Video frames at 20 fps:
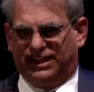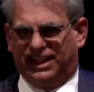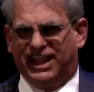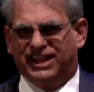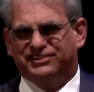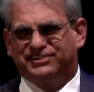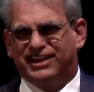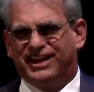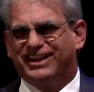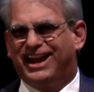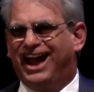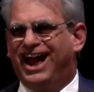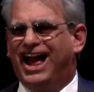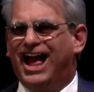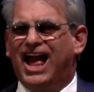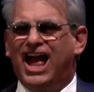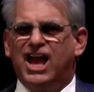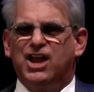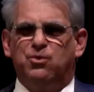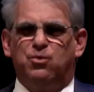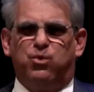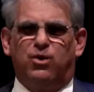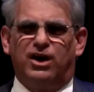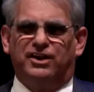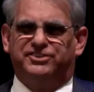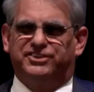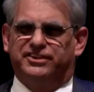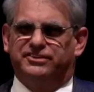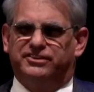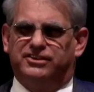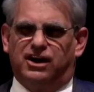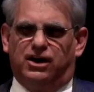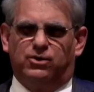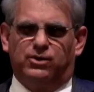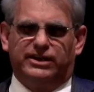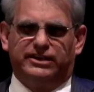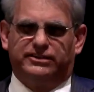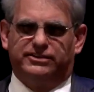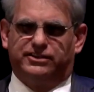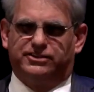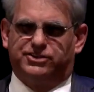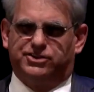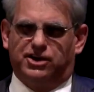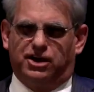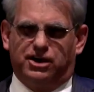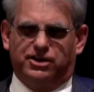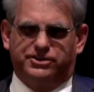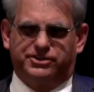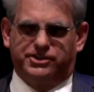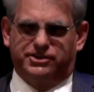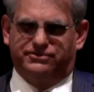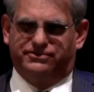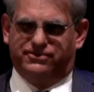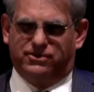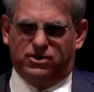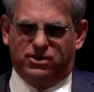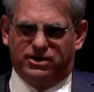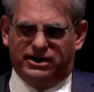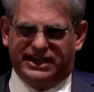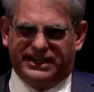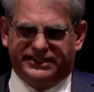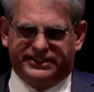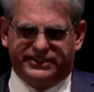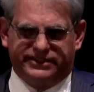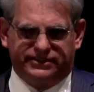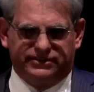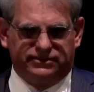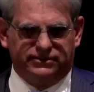He said, I wasn't going to charge you for it.